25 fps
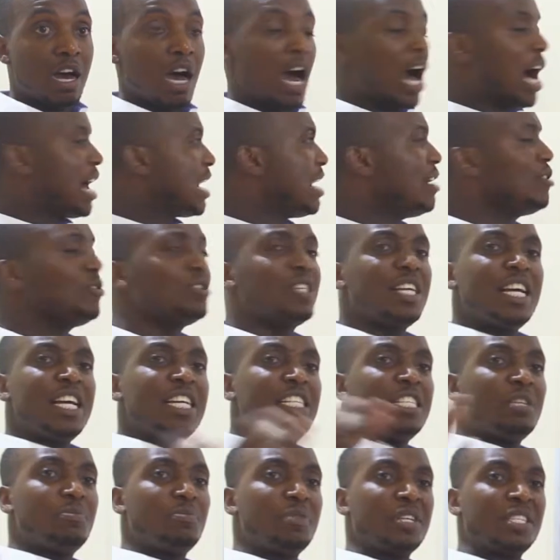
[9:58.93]
Around
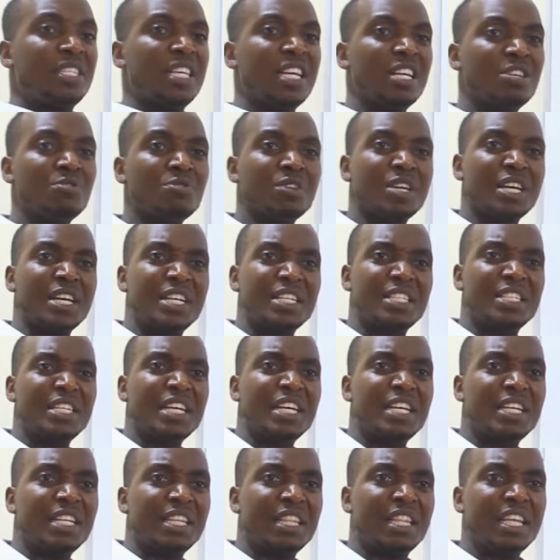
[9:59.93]
80% you can
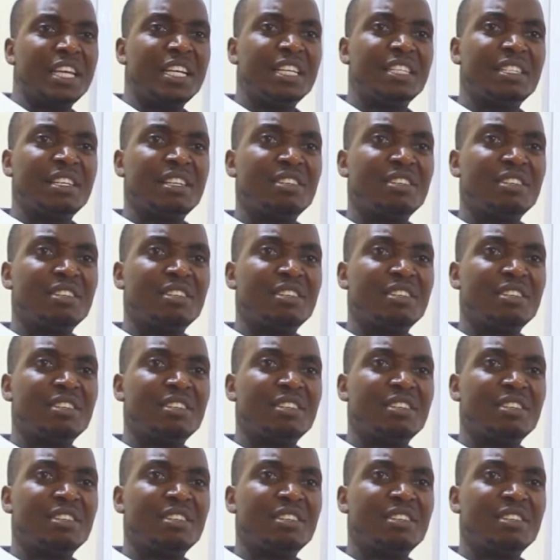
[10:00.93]
say there is